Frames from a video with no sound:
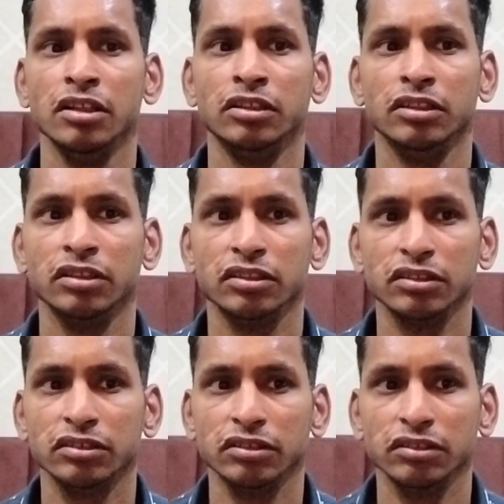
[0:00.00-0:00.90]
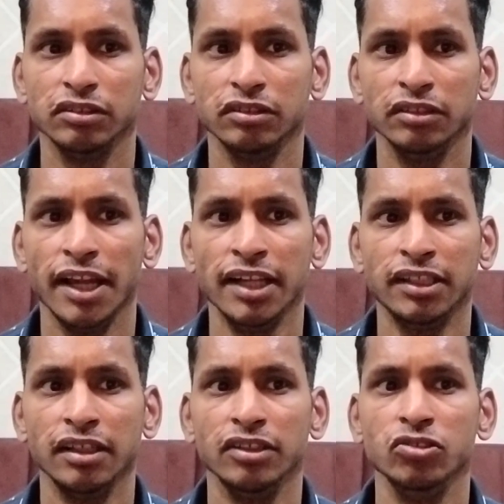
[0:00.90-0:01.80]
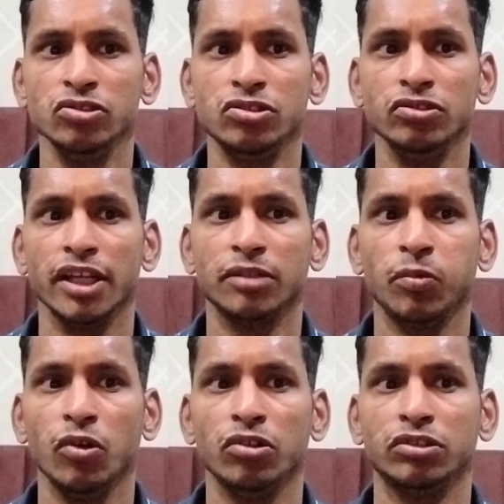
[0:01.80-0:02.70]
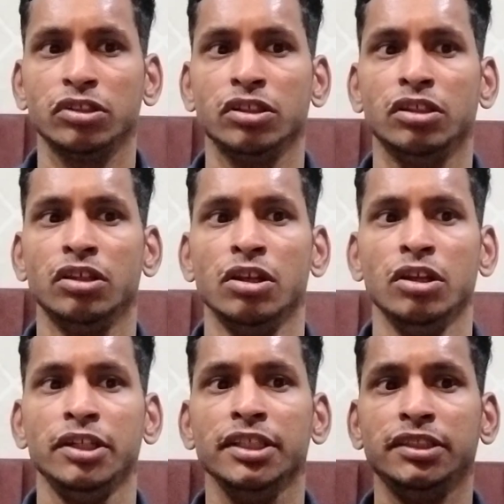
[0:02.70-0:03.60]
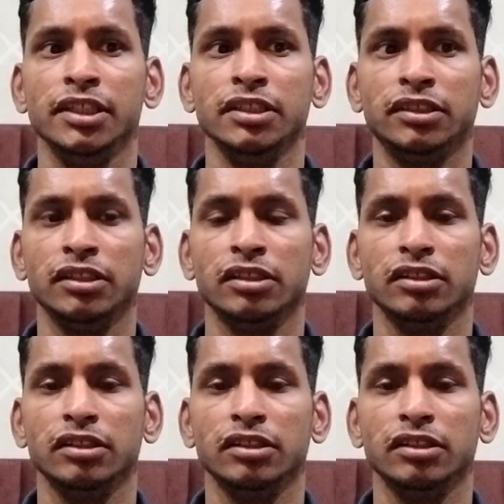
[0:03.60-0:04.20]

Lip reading: that used to explore teachings,